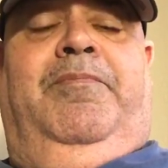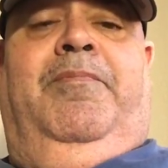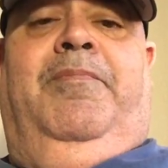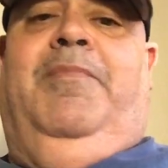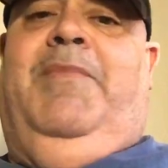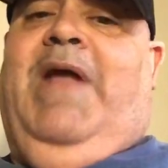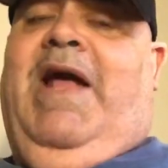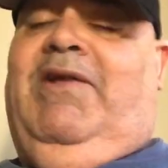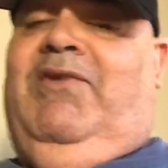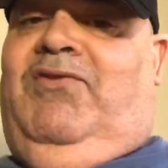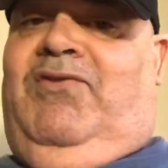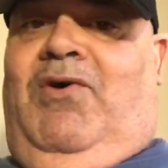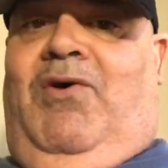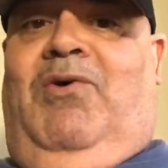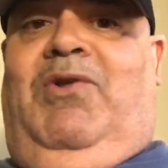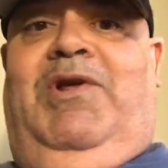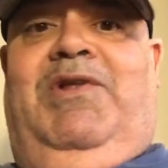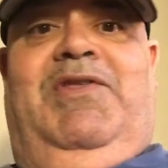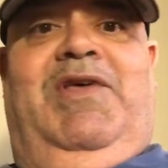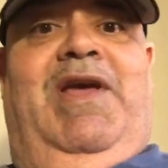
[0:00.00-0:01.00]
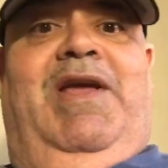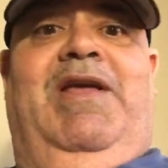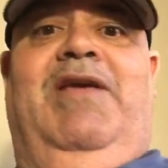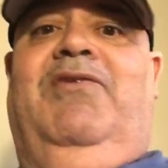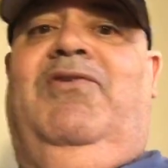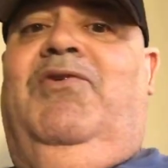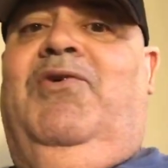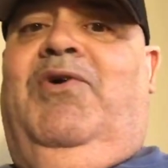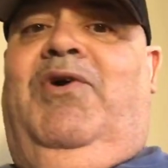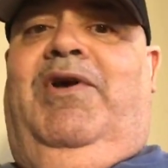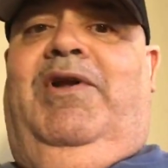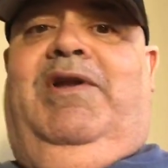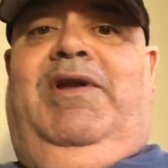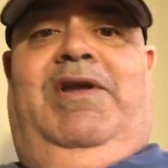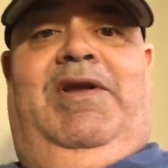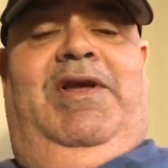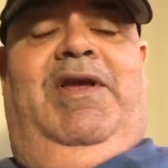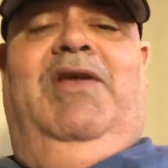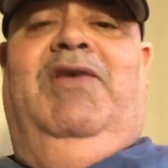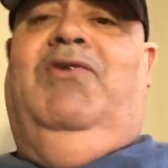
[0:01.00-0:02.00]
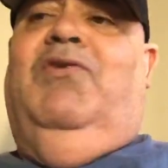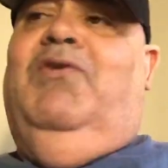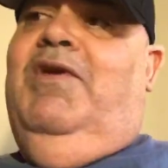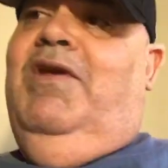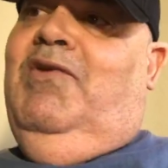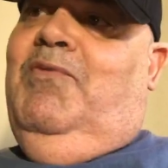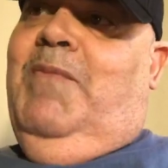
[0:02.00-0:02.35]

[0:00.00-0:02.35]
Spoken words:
That's the only thing he's doing. He's